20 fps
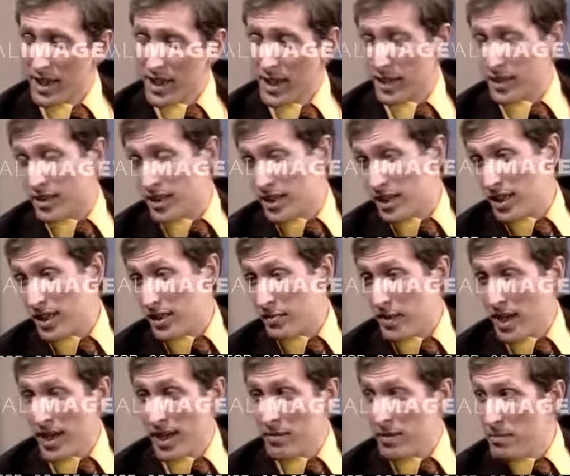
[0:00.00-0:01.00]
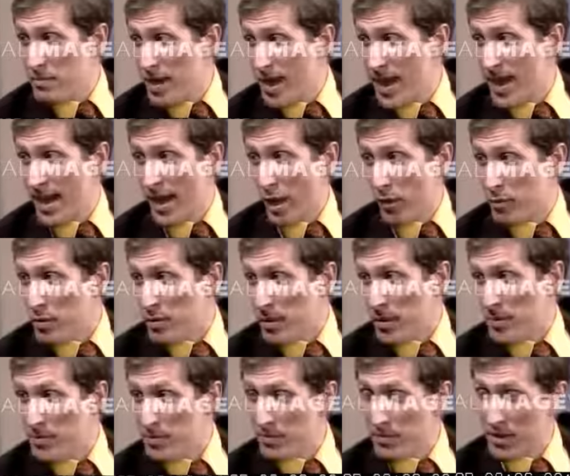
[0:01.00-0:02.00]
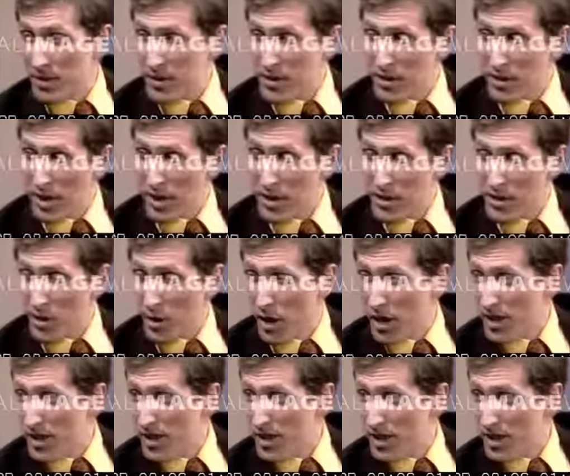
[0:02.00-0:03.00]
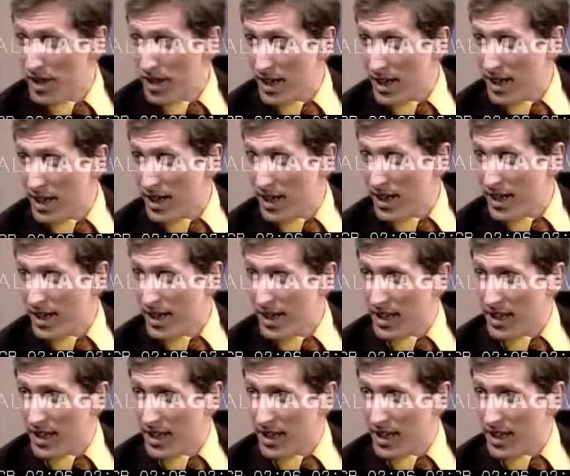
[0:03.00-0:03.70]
They're just uh, making me mad, helping me. So yeah. I enjoy it. Yeah.